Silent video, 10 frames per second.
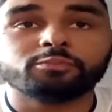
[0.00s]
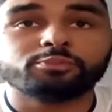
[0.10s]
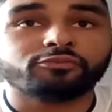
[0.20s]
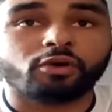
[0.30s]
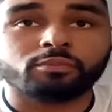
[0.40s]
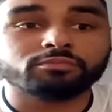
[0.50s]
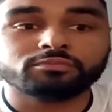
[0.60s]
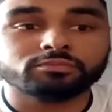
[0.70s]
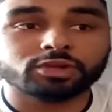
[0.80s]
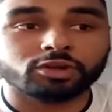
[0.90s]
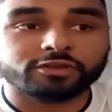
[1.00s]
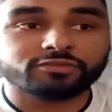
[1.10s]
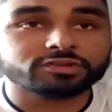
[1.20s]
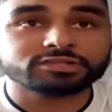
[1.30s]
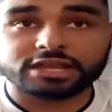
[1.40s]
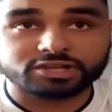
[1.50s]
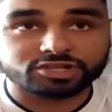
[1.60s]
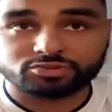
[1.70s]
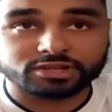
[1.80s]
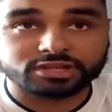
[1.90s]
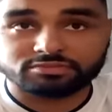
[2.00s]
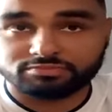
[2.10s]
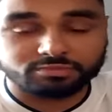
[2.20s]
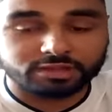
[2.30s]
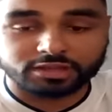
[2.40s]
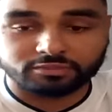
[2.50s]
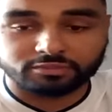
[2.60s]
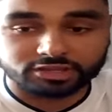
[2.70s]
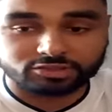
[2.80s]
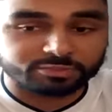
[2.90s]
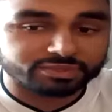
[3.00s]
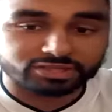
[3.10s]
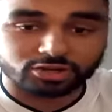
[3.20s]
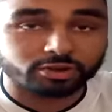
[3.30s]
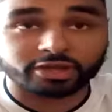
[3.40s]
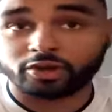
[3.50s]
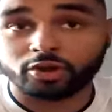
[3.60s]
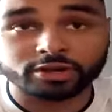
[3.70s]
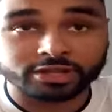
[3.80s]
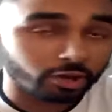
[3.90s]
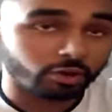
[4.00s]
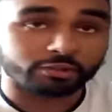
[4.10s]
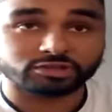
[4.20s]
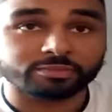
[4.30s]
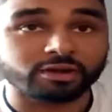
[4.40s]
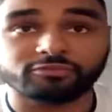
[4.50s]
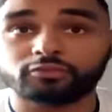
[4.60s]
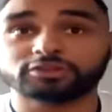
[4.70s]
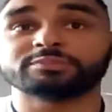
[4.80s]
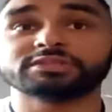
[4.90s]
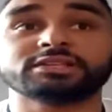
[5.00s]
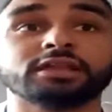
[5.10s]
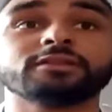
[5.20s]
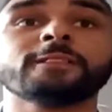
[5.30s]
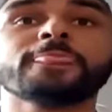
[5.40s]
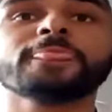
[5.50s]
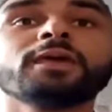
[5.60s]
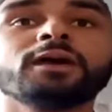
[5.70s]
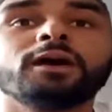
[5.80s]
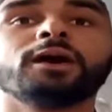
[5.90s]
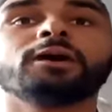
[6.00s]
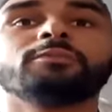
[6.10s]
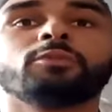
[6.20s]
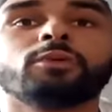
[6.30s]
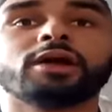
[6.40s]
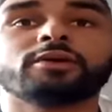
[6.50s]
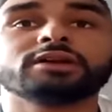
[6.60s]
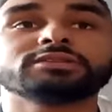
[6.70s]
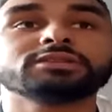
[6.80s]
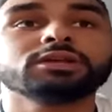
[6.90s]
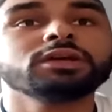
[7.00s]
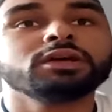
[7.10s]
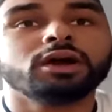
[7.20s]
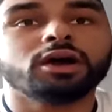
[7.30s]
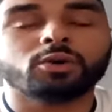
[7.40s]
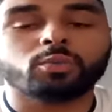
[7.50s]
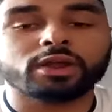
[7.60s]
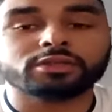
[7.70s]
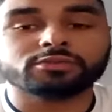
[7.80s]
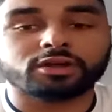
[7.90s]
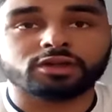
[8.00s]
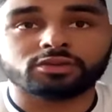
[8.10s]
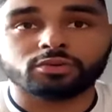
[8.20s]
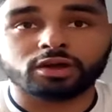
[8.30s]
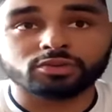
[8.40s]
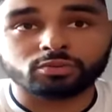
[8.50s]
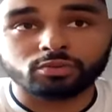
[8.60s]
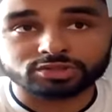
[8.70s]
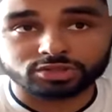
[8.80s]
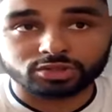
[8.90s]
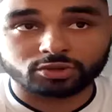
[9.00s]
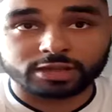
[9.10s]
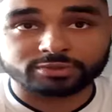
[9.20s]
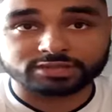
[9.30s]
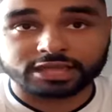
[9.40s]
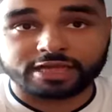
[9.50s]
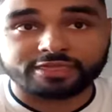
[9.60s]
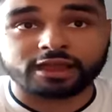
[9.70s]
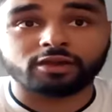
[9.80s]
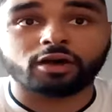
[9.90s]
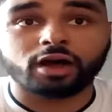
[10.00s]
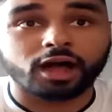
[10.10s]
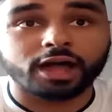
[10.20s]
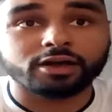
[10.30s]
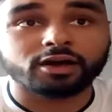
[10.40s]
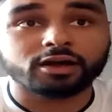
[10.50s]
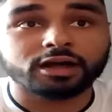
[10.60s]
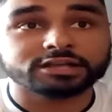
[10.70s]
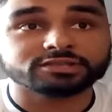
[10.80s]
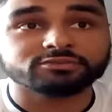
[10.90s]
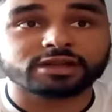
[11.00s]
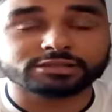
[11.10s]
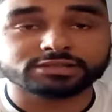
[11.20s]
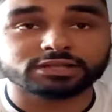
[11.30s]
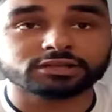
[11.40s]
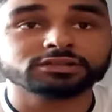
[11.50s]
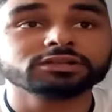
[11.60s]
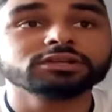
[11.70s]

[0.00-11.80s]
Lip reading: from, if you're sedentary, in a sedentary position, you can only go up to about 40%, whereas with underwater, you're able to get that a lot higher as a resting.